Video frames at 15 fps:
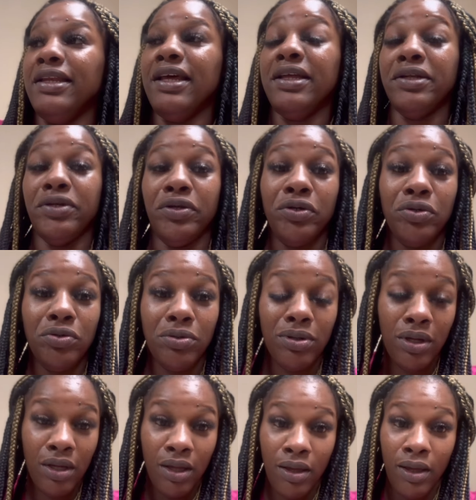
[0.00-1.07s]
nothing new.
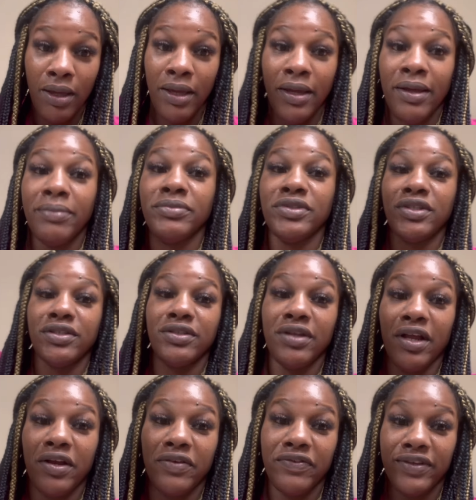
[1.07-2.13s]
I'm just
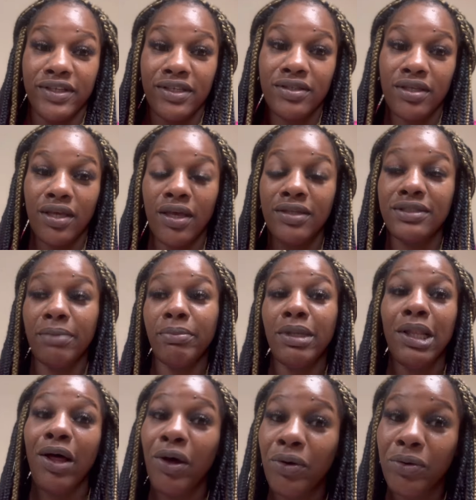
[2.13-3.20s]
nervous because I'm
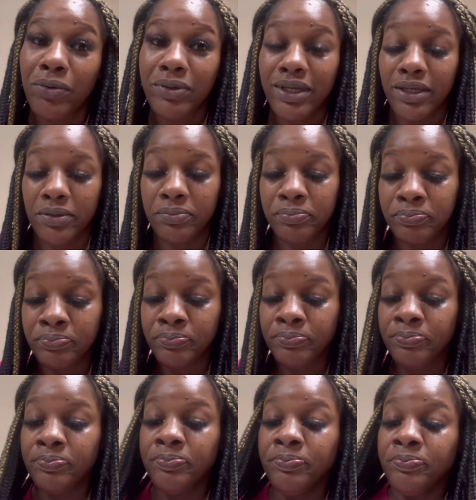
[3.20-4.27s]
alone and
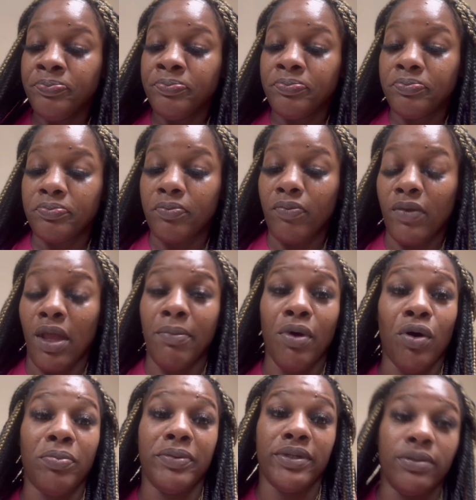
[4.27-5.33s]
I'm
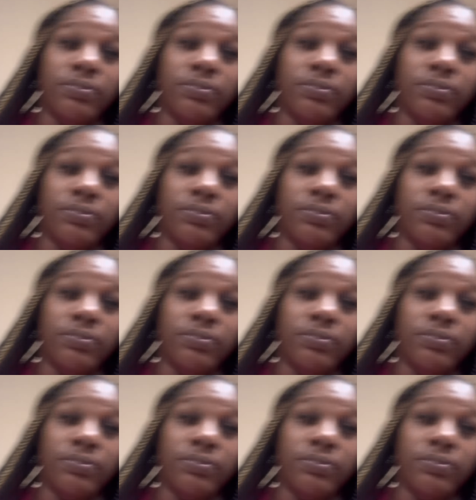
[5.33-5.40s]
hoping.